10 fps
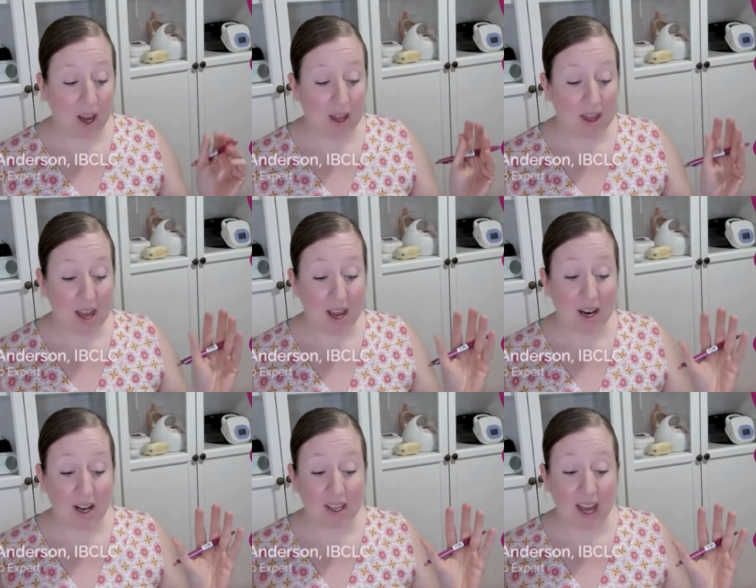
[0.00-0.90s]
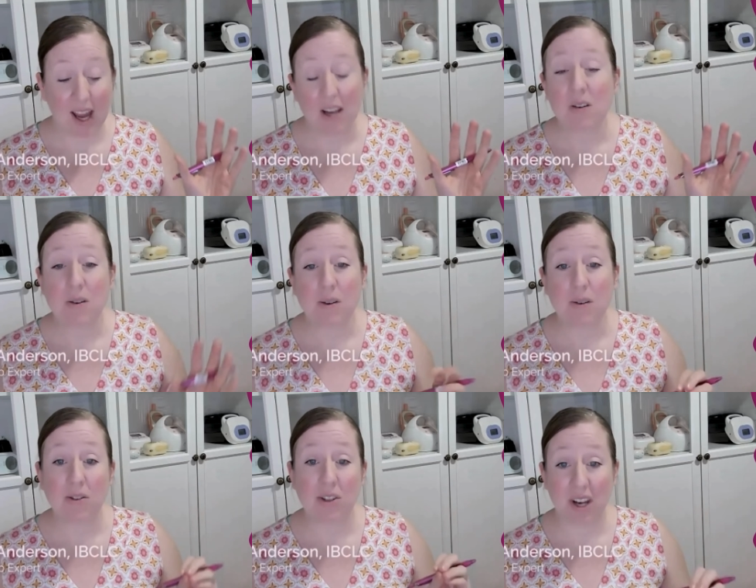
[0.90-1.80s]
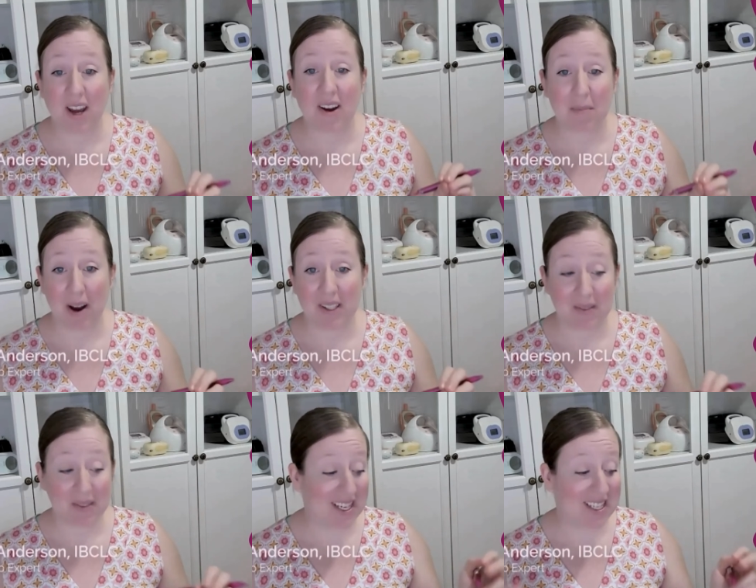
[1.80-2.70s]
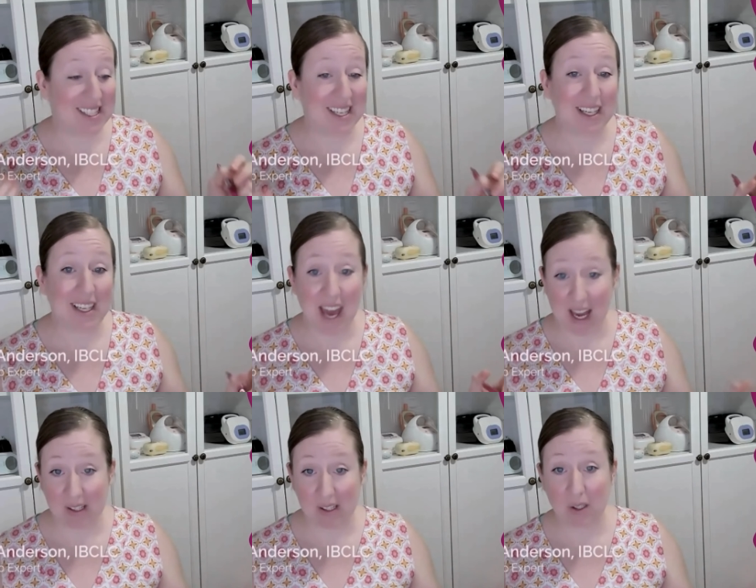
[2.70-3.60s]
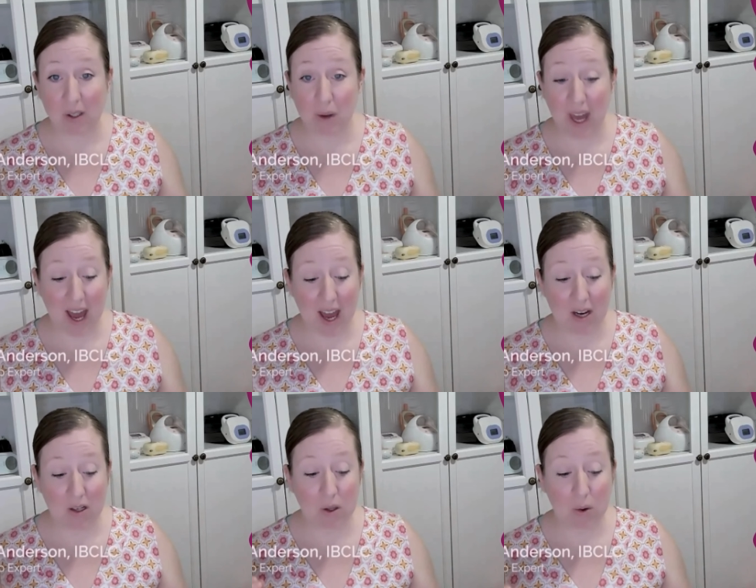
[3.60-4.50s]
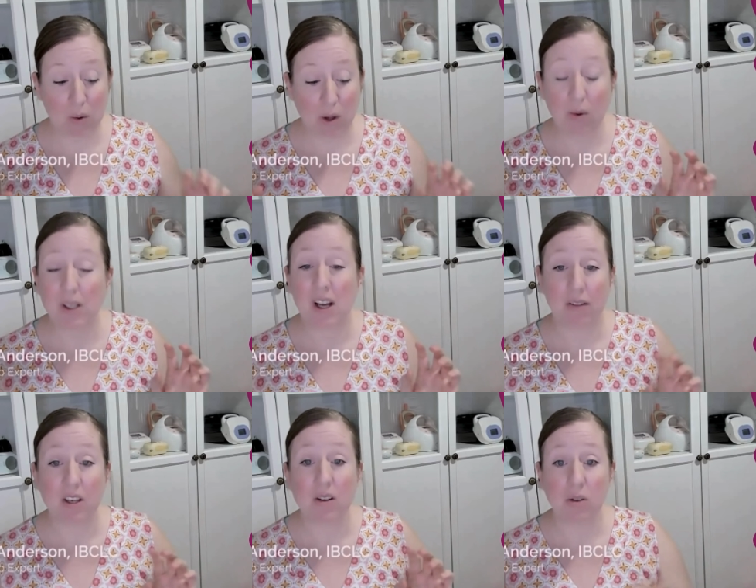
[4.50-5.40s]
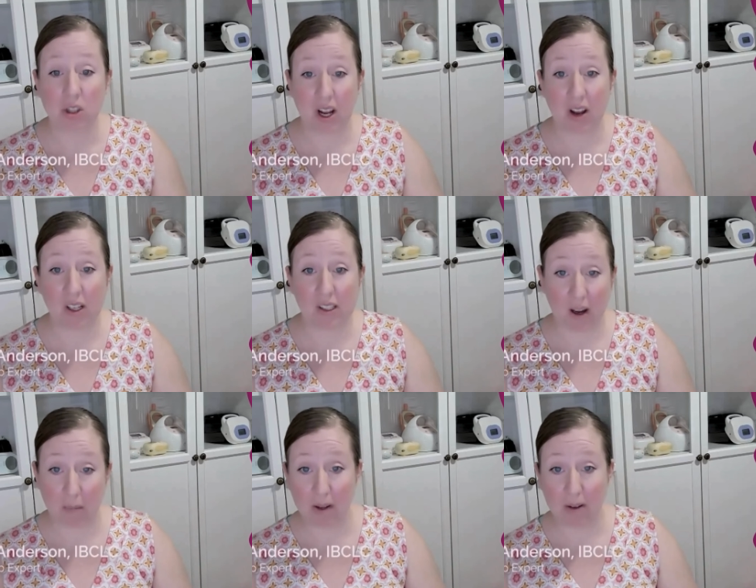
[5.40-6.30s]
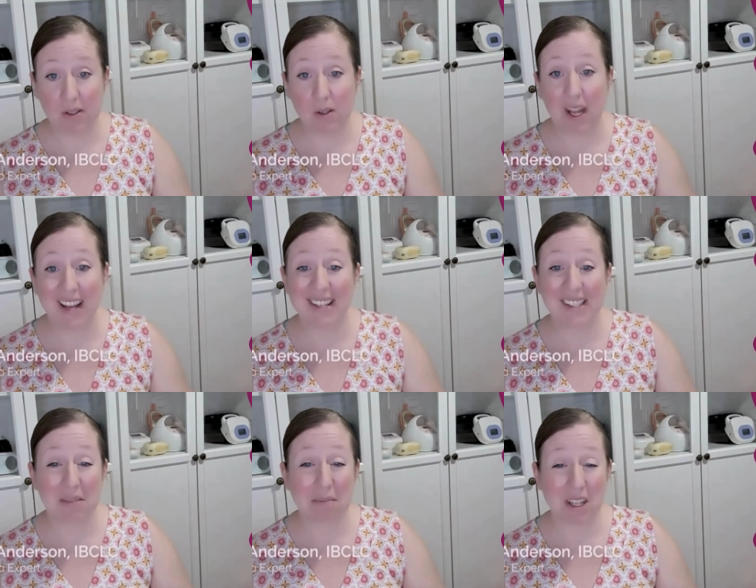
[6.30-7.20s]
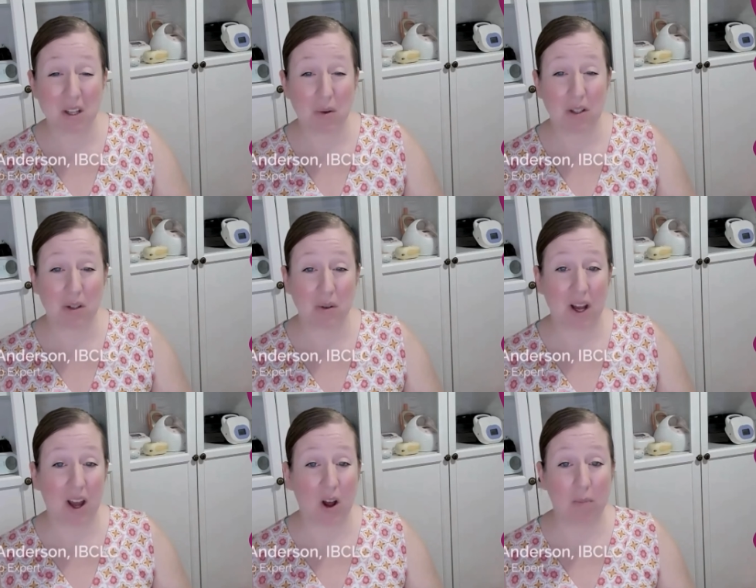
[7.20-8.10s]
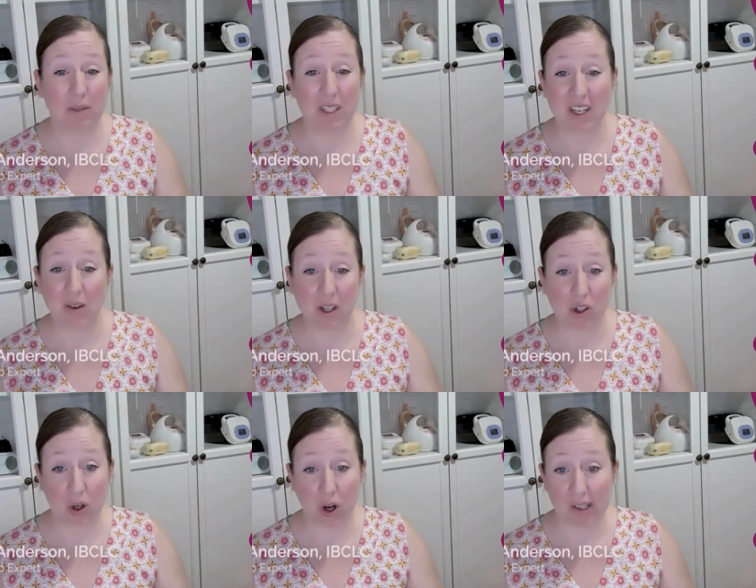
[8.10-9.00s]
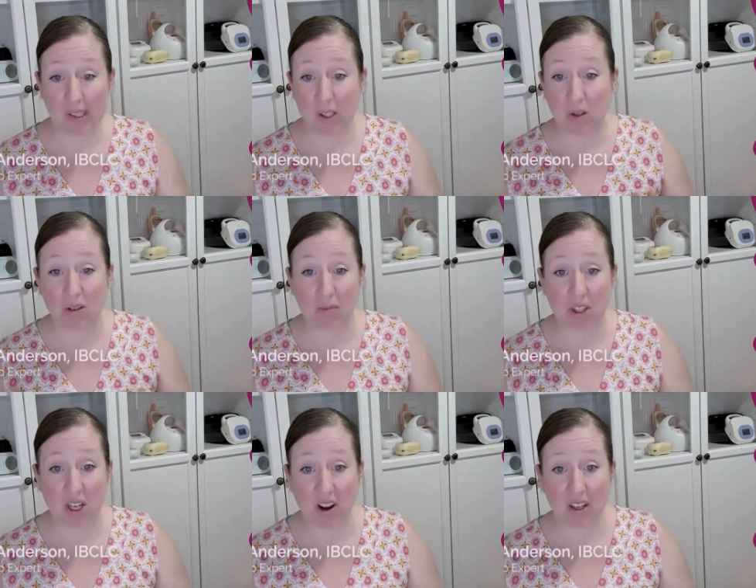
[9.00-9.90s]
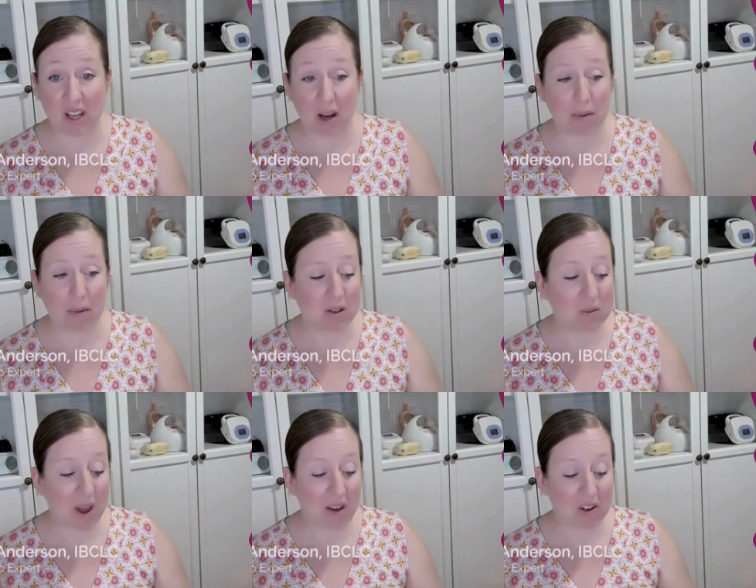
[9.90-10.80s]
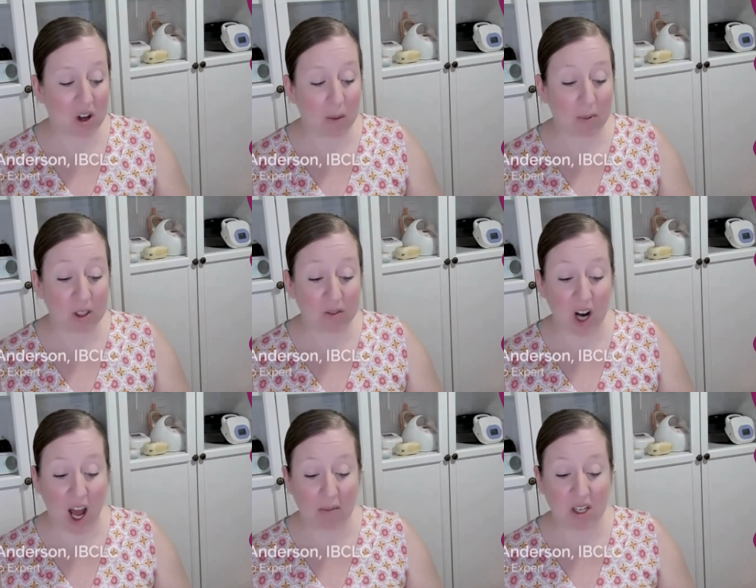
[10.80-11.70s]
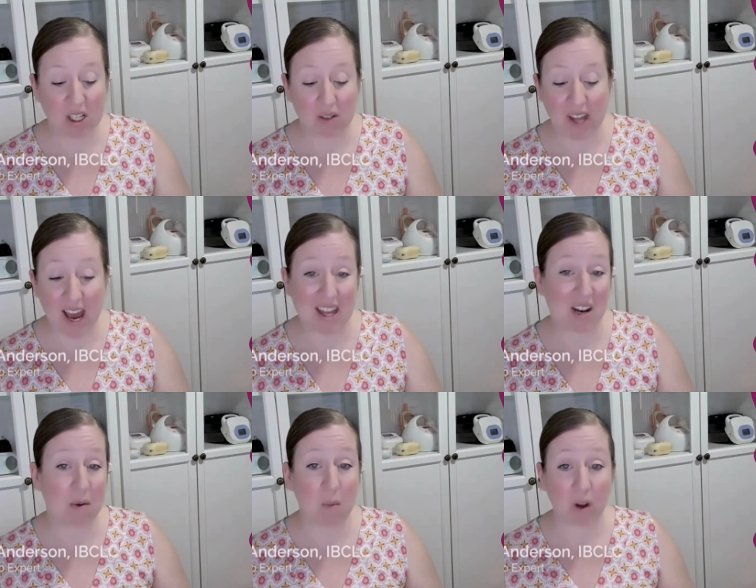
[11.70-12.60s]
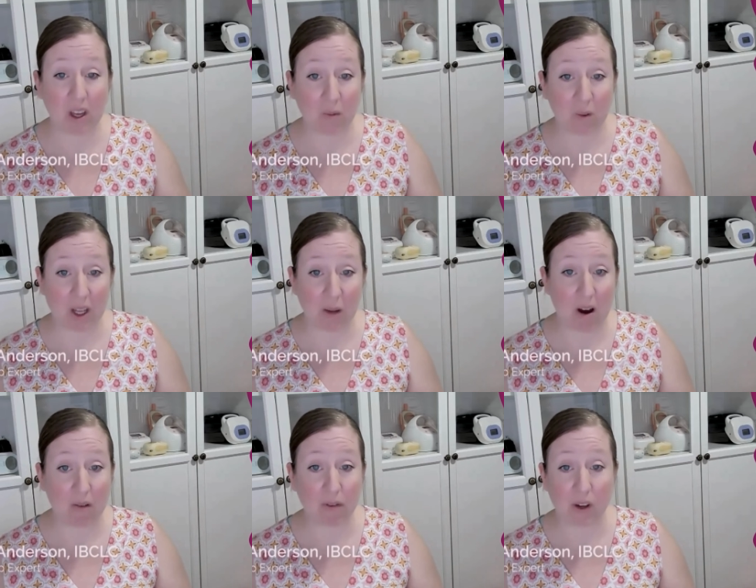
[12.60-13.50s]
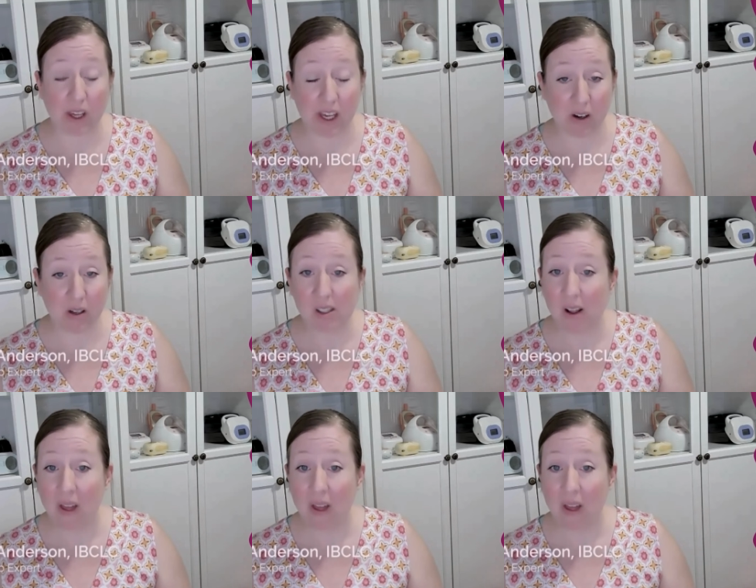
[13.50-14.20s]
And then, can you use generic parts with this? Yes, you can. So you can definitely use generic duckbills. So that is something that you can do to help decrease your costs, is do some generic duckbills. We have a couple different options for that have been working really well for years.